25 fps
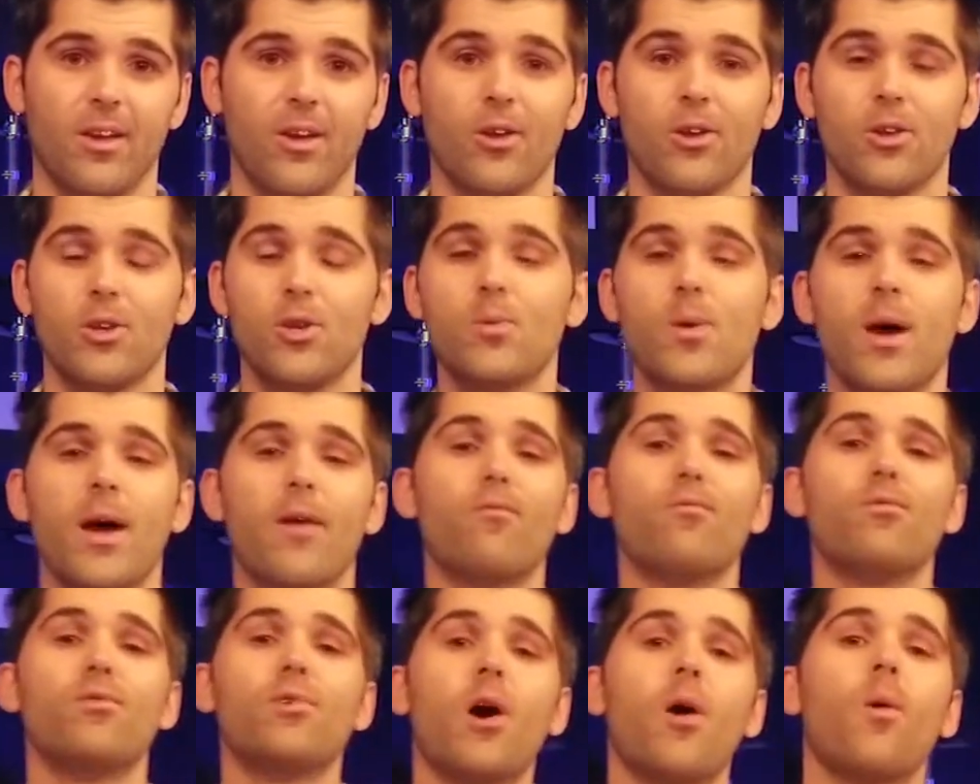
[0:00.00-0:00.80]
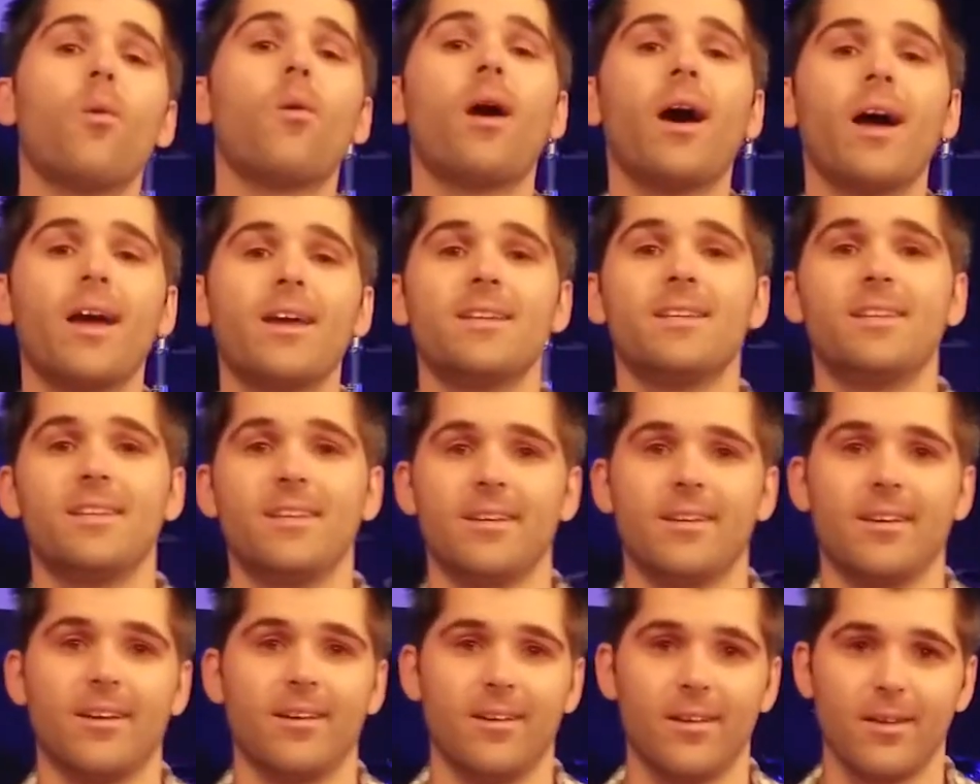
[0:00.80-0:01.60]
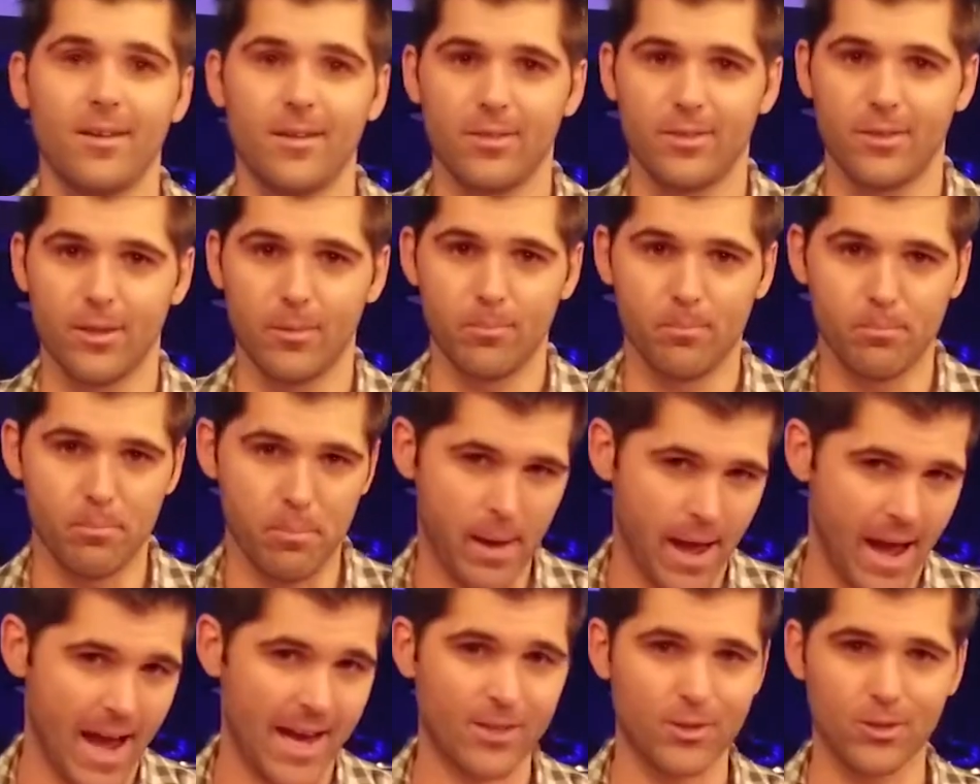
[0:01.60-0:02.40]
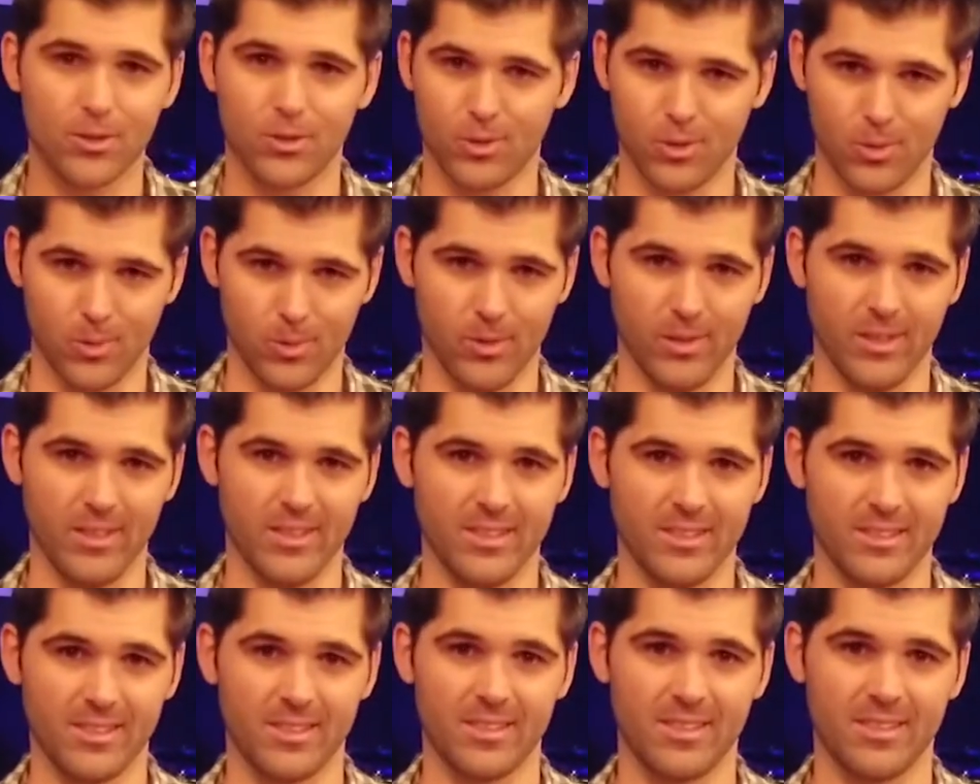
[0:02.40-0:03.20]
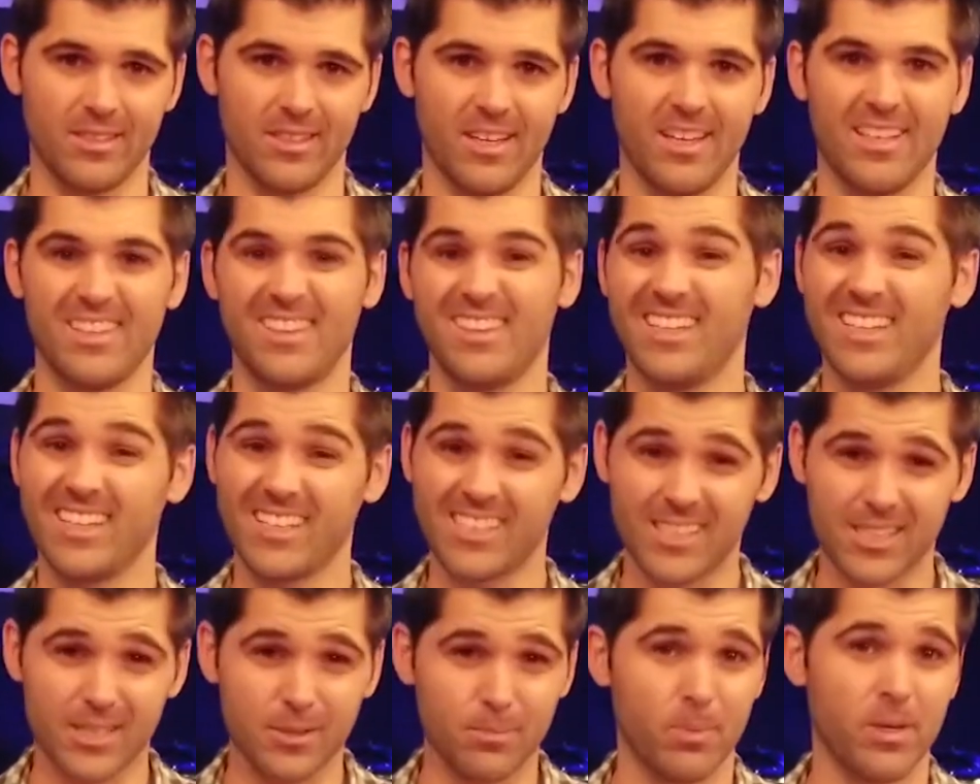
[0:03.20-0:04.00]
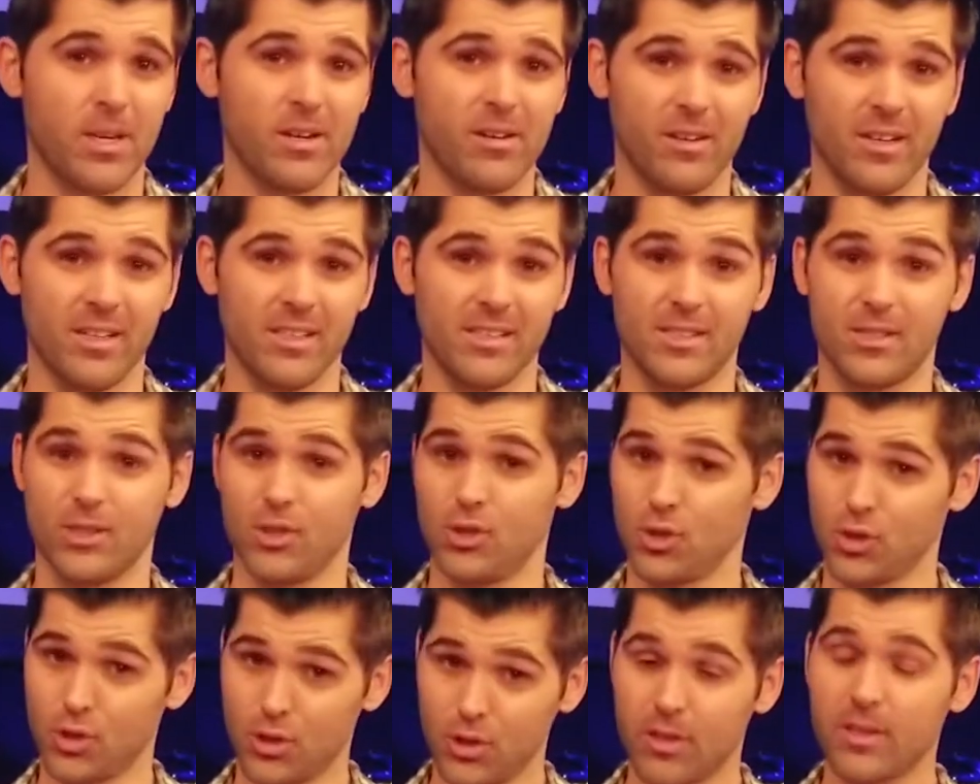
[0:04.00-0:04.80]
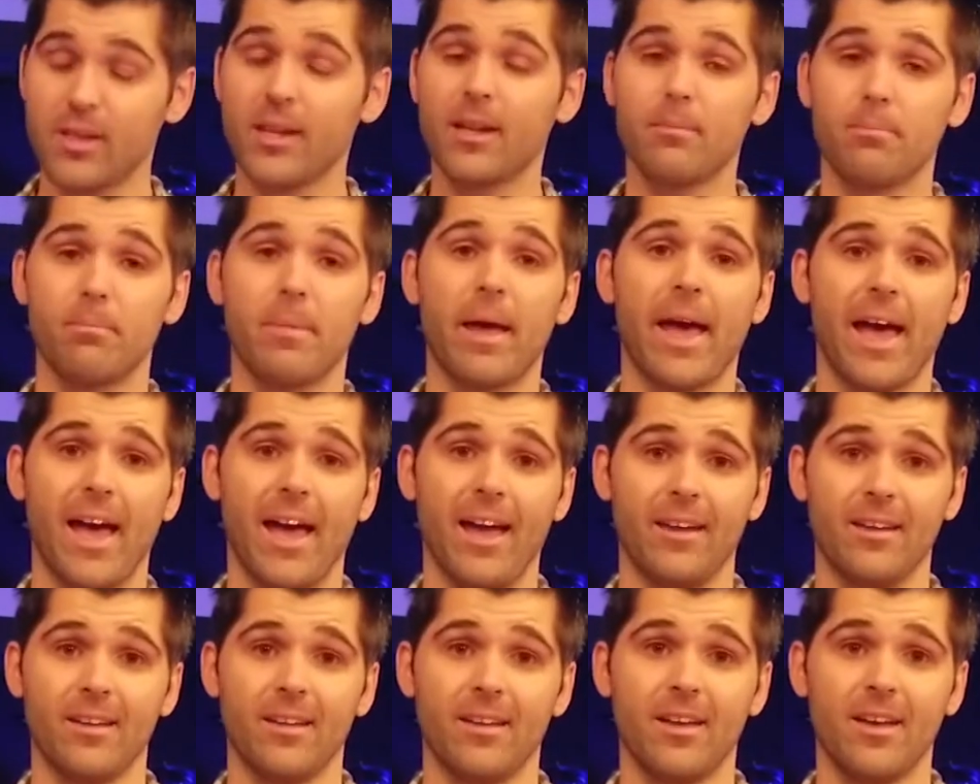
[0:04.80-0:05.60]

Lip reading: You have no idea the backstories, the experiences, good and bad,